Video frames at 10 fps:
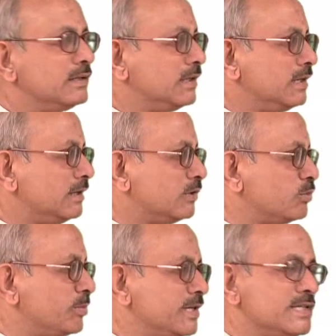the
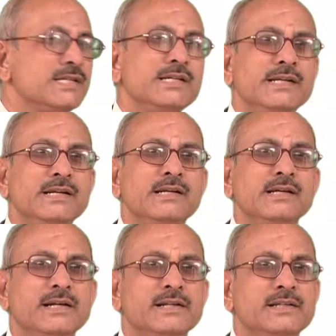rupees in
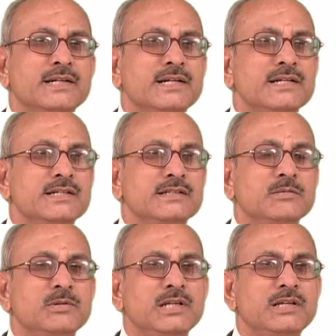another country.
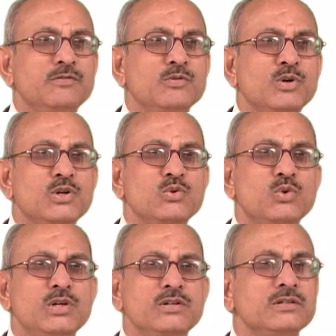Similarly, if you want to
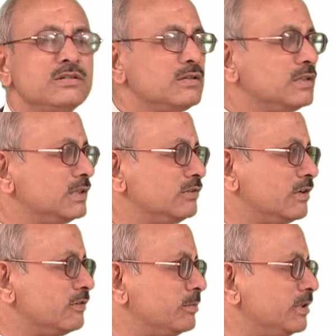hold US dollars, you
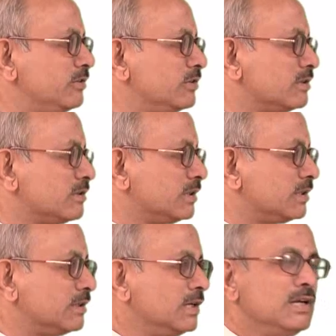have to be in US dollars.
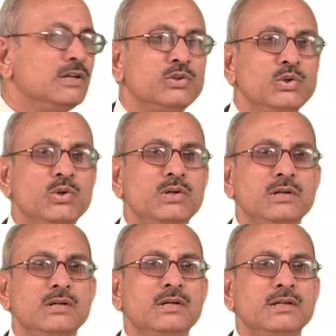Though
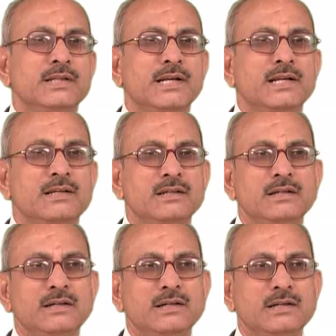there
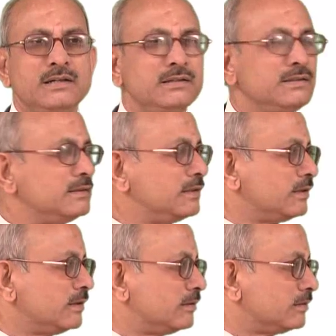
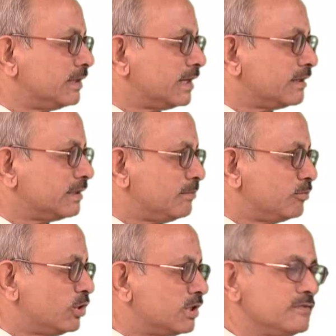are some
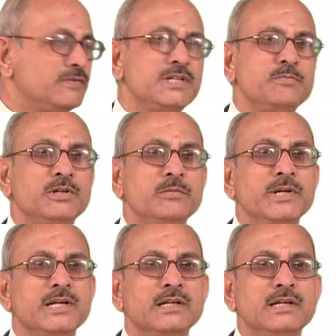laws which
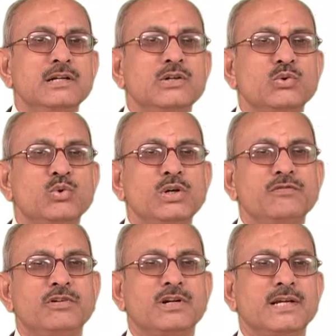permit to hold
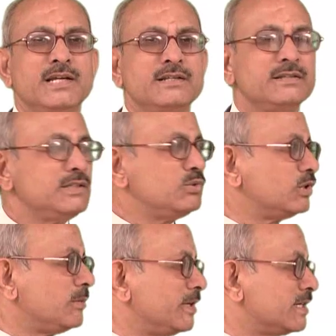foreign currency to
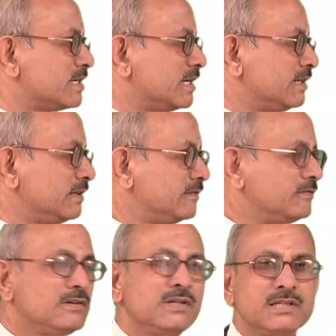some extent
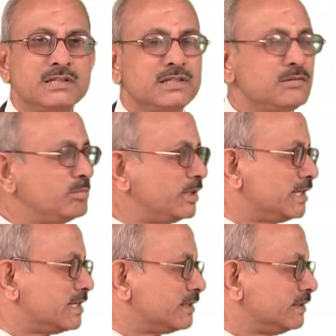for certain
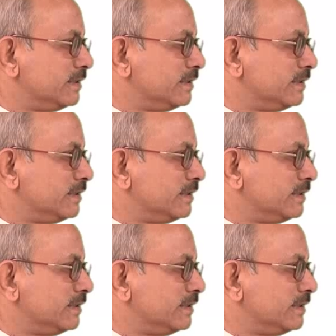periods.